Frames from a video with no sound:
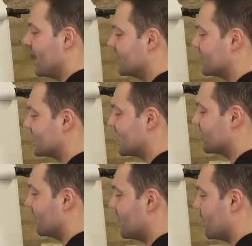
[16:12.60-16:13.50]
in a
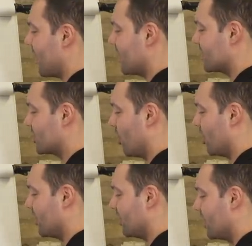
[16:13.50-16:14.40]
successful independent
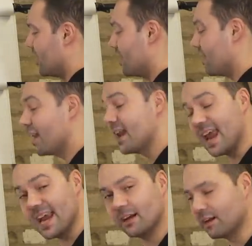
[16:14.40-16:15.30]
Scotland than in
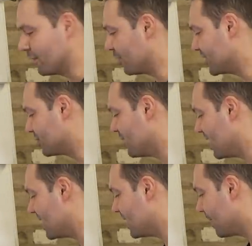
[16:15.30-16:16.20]
England, which is
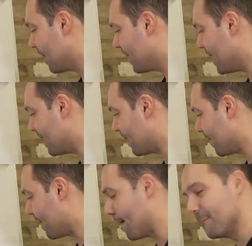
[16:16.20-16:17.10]
really in
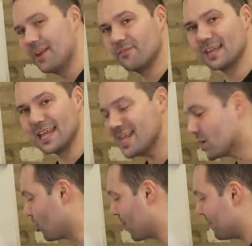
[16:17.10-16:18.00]
a, a bit of an
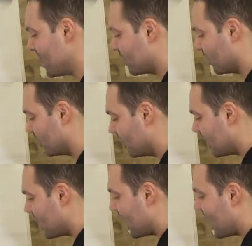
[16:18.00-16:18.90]
economic pickle
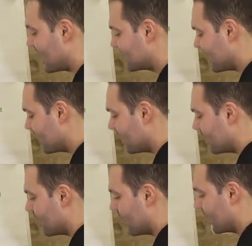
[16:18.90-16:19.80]
as it
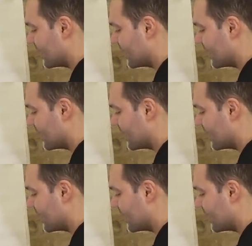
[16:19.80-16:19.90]
uh,